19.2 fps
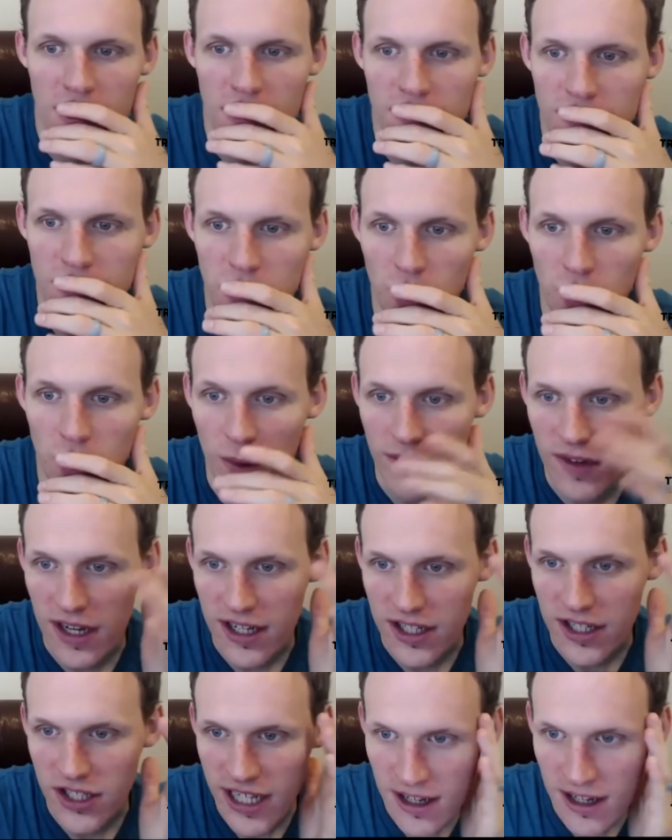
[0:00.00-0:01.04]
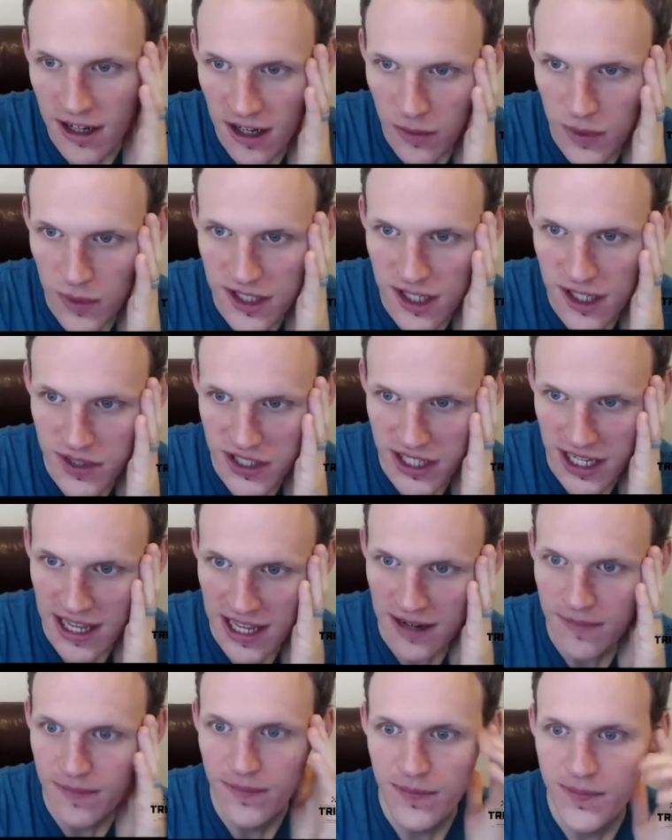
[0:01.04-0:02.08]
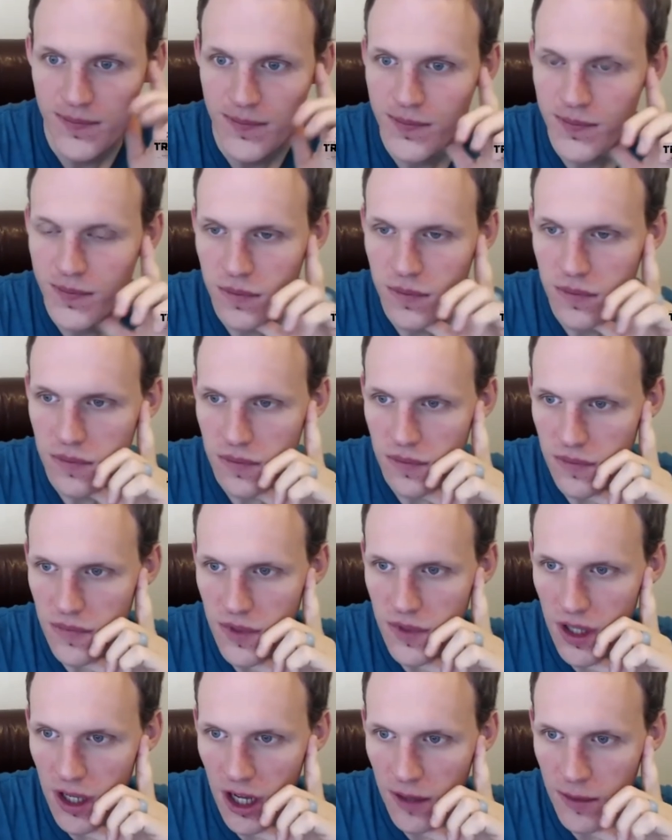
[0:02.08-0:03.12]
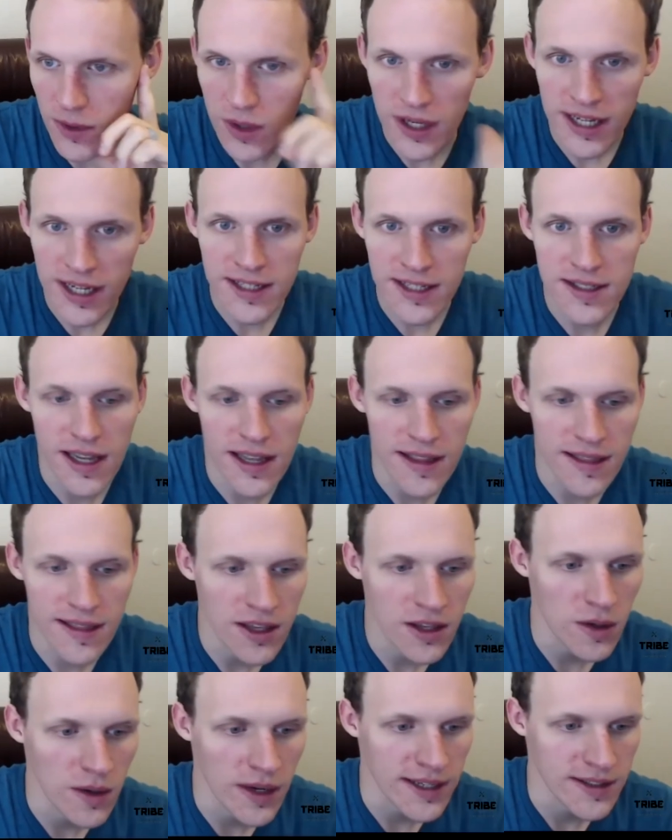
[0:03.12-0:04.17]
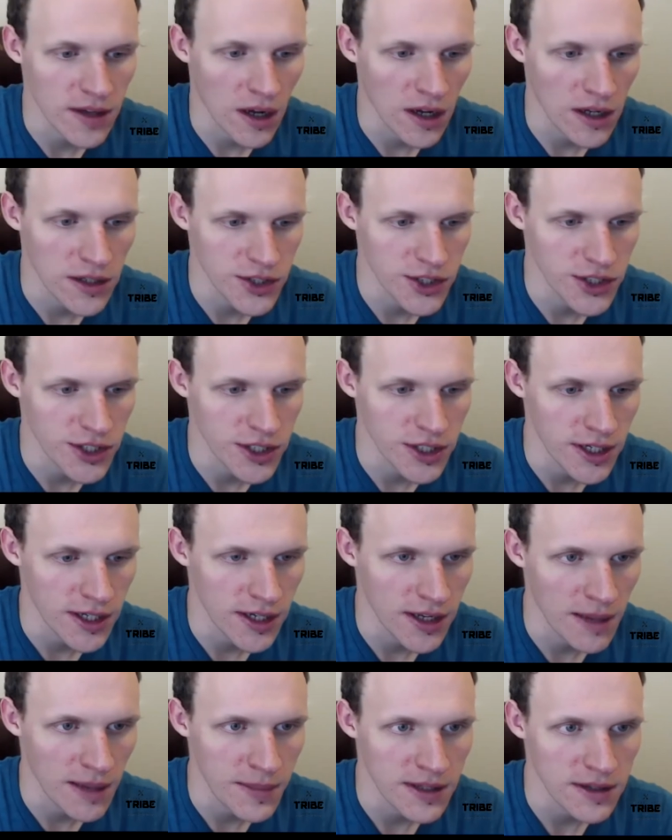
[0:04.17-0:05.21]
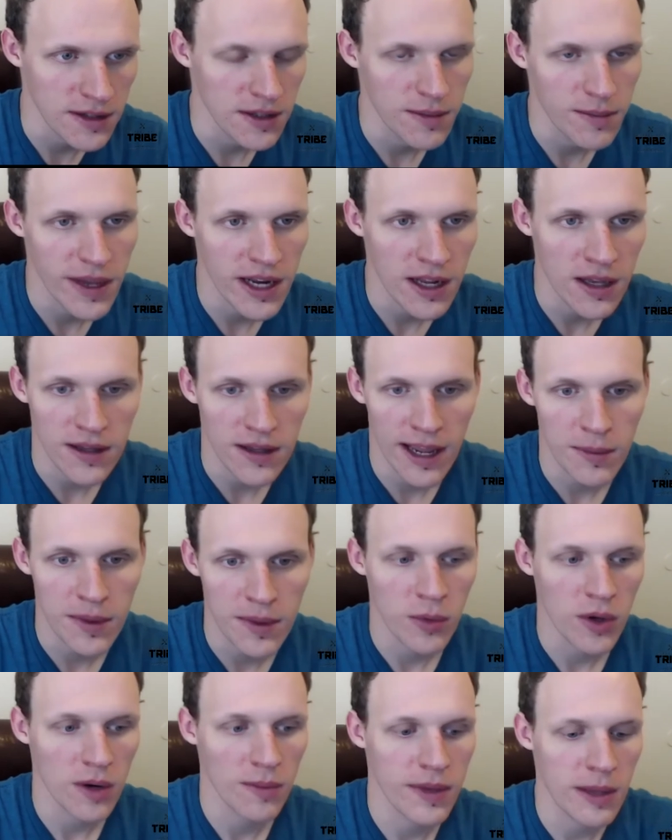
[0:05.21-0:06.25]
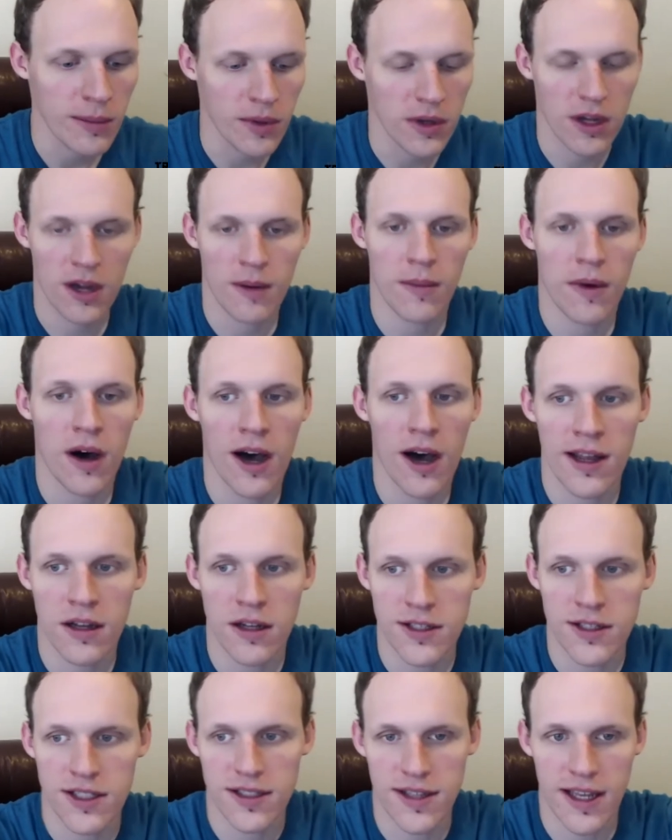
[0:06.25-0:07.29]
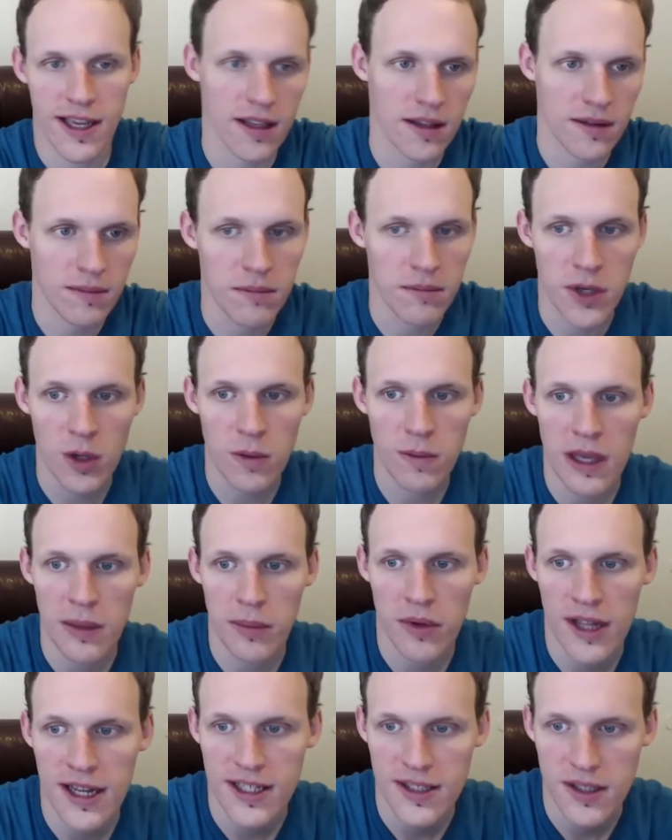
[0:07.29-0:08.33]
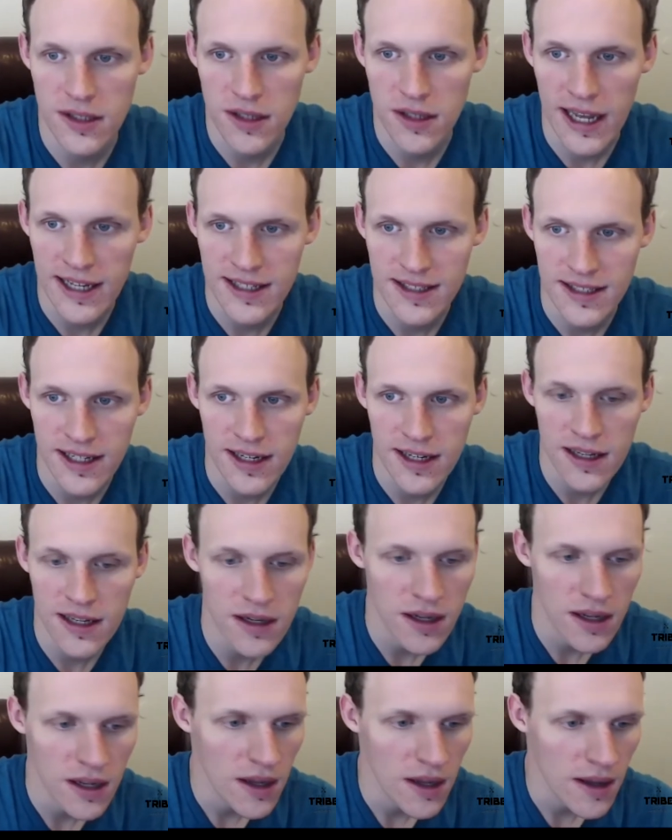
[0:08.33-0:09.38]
Cool. We've got Shane on. What's up, Shane? You guys, I think you guys all should, I mean, depending on how many more people come on, I'll just like mute people as needed.